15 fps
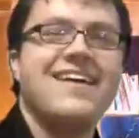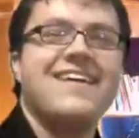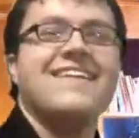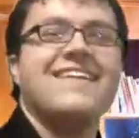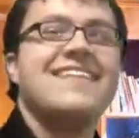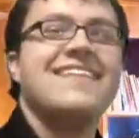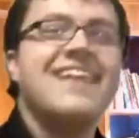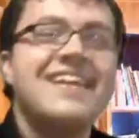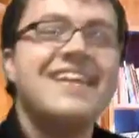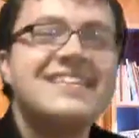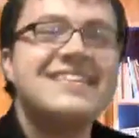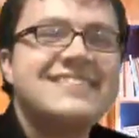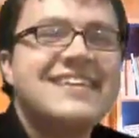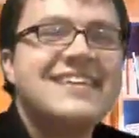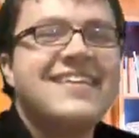there!
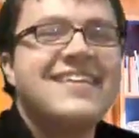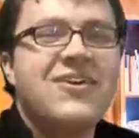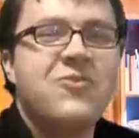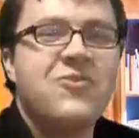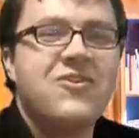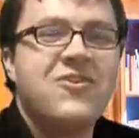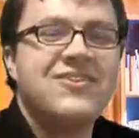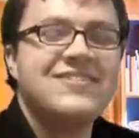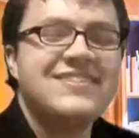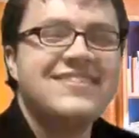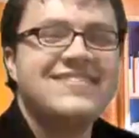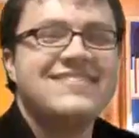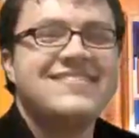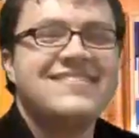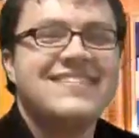Didn't see you there,
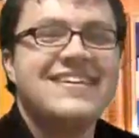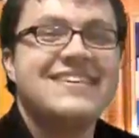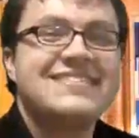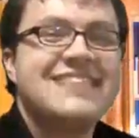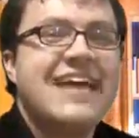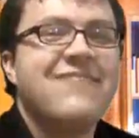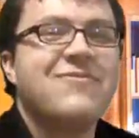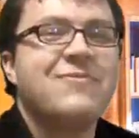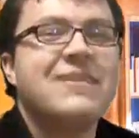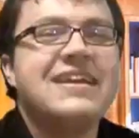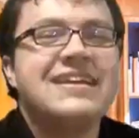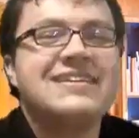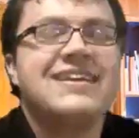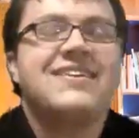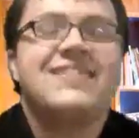world. It's time for
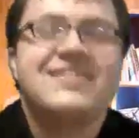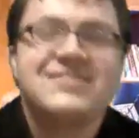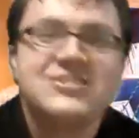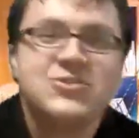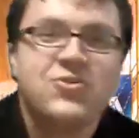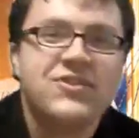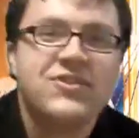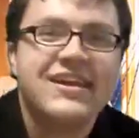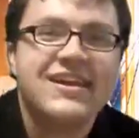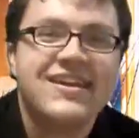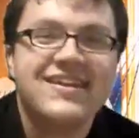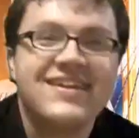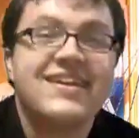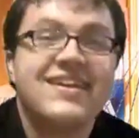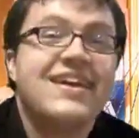me to tell you a
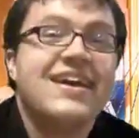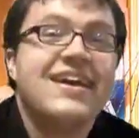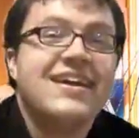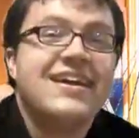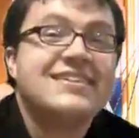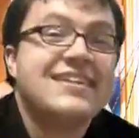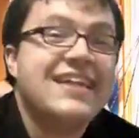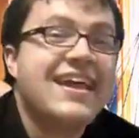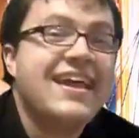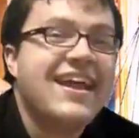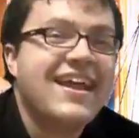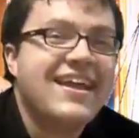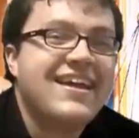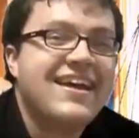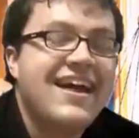story.
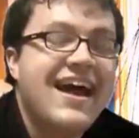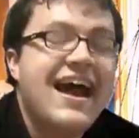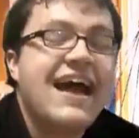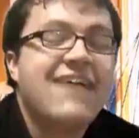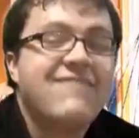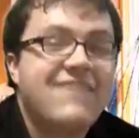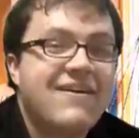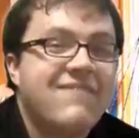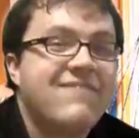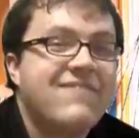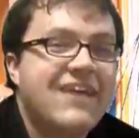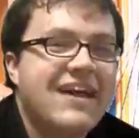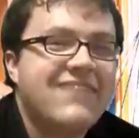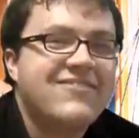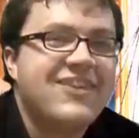Today, I
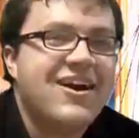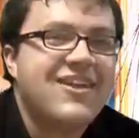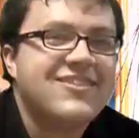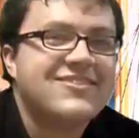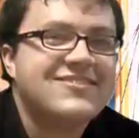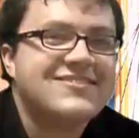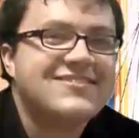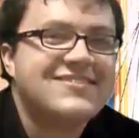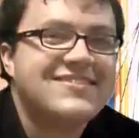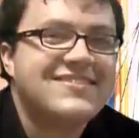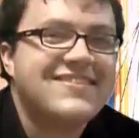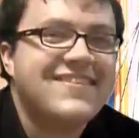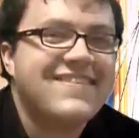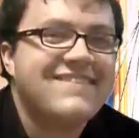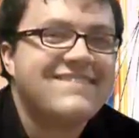found $5.